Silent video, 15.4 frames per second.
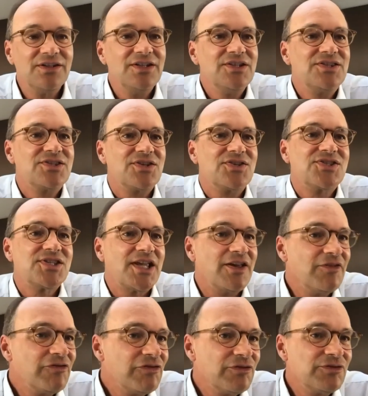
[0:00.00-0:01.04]
it's
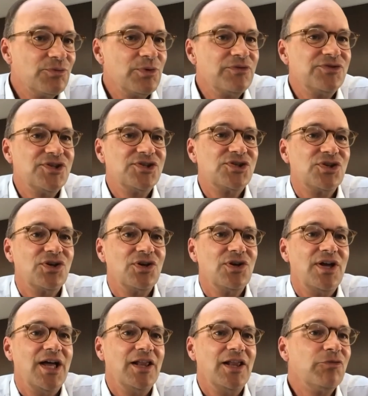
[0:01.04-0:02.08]
safe with this
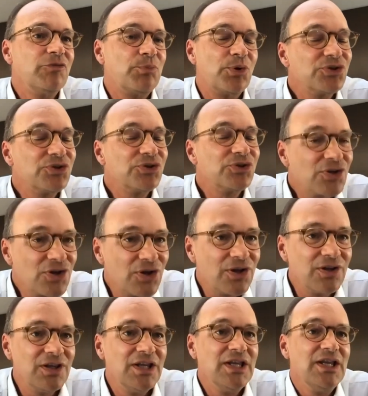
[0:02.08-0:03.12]
health
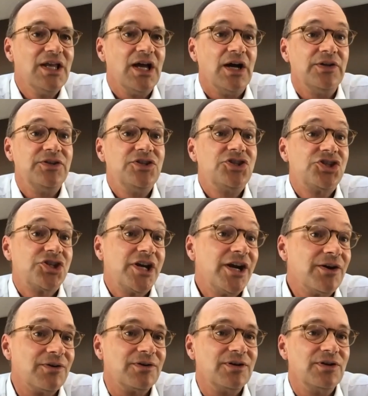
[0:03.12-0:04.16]
protocol, and it's
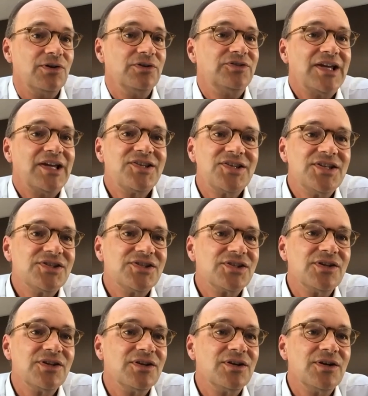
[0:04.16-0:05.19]
shared. A taxi is,
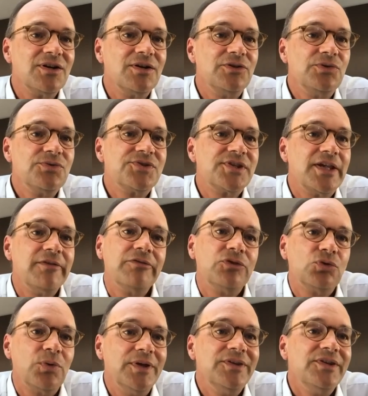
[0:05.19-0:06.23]
you save
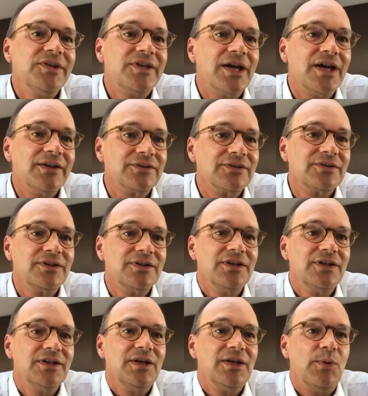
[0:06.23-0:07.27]
20 cars
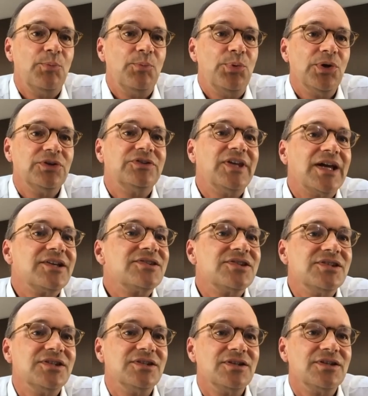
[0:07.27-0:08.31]
per taxi